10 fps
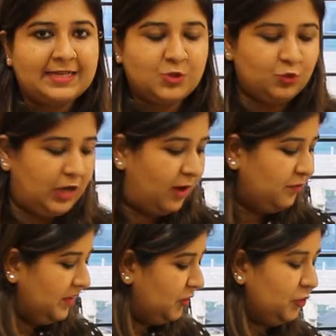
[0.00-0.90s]
Yeah, so
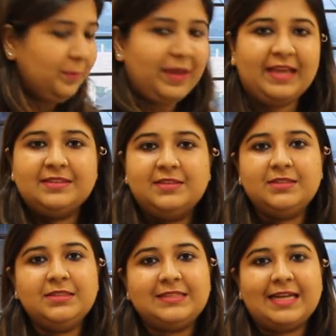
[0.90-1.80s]
now we're going to make
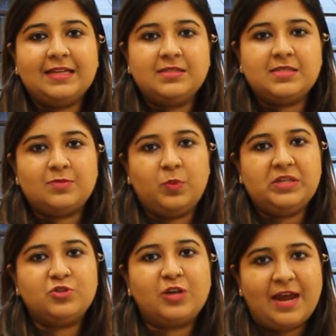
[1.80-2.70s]
the dates
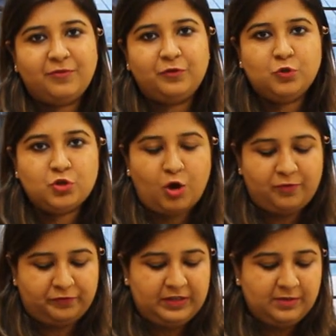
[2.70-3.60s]
with dry fruit
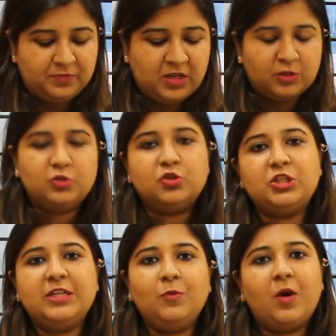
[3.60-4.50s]
toffee.
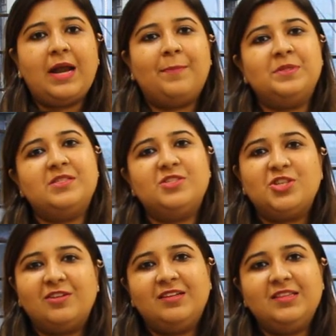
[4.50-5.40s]
Usually what happens
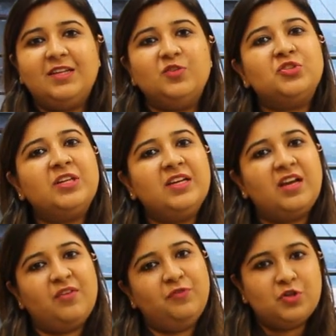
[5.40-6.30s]
is children, they usually
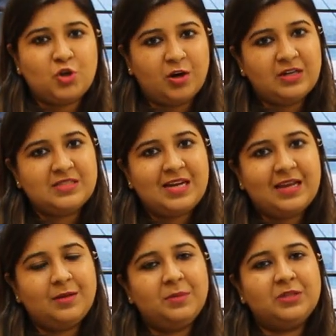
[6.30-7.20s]
crave for chocolates
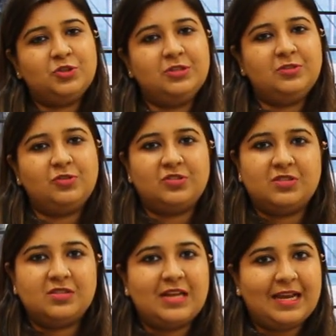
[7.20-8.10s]
like I mentioned. So
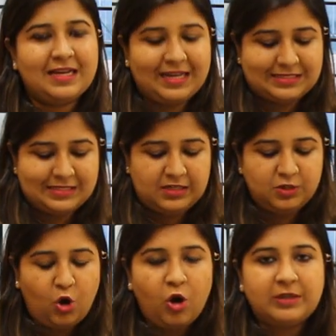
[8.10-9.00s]
this is like an
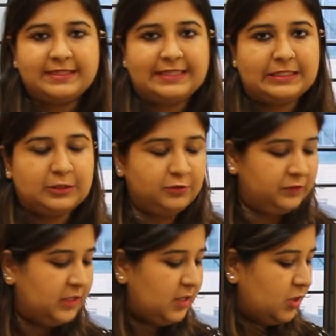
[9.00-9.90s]
excellent
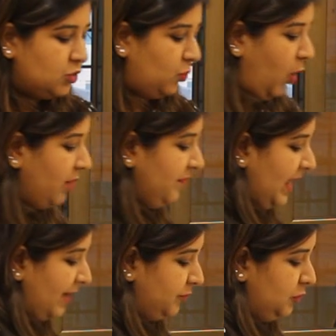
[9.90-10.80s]
alternative. So what
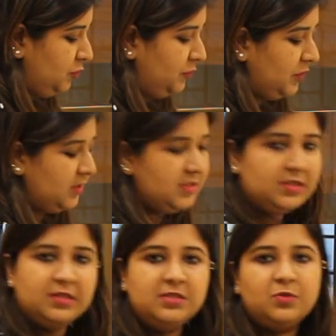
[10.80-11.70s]
we have to do
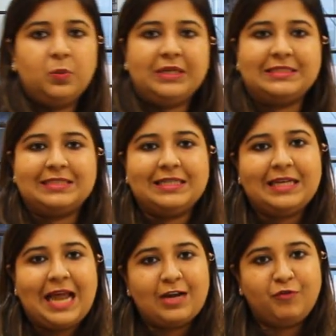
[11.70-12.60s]
first is we can
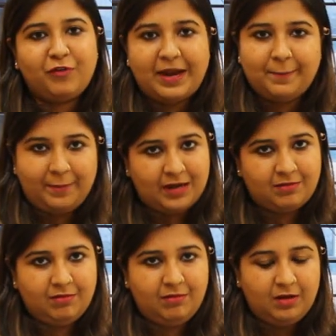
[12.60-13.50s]
take clarified
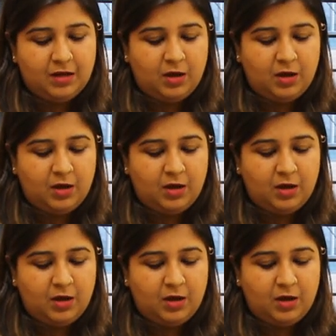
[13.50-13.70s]
butter